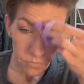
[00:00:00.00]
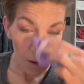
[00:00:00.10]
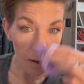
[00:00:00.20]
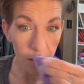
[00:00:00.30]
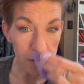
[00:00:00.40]

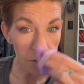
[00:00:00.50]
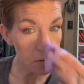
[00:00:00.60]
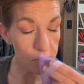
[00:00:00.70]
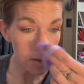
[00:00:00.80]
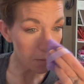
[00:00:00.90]
I love this
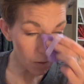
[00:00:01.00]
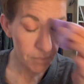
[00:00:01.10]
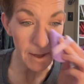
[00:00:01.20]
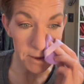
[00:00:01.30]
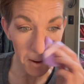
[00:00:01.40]
translucent setting powder,
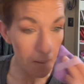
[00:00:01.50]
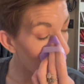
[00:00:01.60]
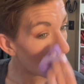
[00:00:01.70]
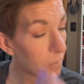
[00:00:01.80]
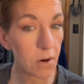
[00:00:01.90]
but I did
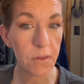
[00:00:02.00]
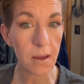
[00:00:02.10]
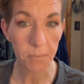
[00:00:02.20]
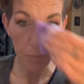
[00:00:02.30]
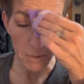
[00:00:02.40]
order
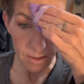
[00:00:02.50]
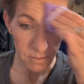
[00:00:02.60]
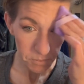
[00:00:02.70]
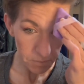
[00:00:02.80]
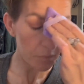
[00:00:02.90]
the BB
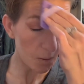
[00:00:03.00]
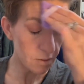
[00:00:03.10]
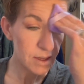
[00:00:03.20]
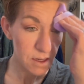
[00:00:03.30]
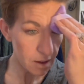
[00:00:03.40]
powder
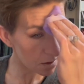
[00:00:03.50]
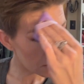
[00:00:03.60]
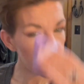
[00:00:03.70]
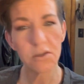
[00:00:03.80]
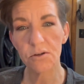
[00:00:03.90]
last night
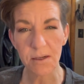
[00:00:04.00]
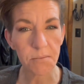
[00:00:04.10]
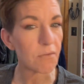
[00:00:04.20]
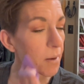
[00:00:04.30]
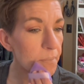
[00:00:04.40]
just to try
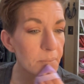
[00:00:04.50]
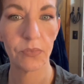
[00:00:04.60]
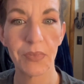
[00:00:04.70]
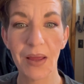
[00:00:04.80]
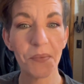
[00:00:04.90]
something different.
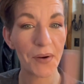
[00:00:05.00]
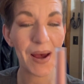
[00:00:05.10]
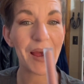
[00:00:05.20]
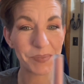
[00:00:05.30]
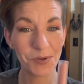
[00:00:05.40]
And then one of
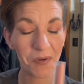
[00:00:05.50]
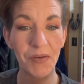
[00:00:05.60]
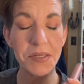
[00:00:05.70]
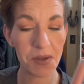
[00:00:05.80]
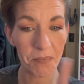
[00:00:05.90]
my absolute
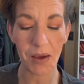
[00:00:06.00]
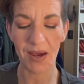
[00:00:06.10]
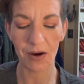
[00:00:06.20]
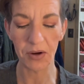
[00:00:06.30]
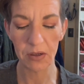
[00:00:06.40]
favorites,
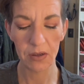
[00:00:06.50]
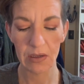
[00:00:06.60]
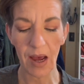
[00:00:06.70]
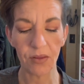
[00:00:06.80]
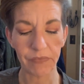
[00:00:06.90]
Moneymaker.
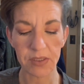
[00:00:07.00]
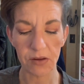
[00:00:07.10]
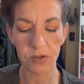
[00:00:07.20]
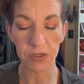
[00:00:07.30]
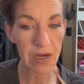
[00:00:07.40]
I love this
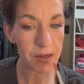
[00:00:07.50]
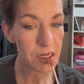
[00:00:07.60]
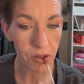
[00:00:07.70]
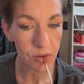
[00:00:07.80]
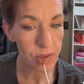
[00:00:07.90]
color so much, and I
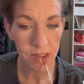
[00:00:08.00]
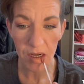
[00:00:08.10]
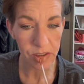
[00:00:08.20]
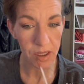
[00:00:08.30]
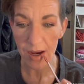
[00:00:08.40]
tell you, these
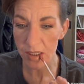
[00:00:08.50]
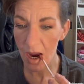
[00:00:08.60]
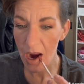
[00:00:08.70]
colors last.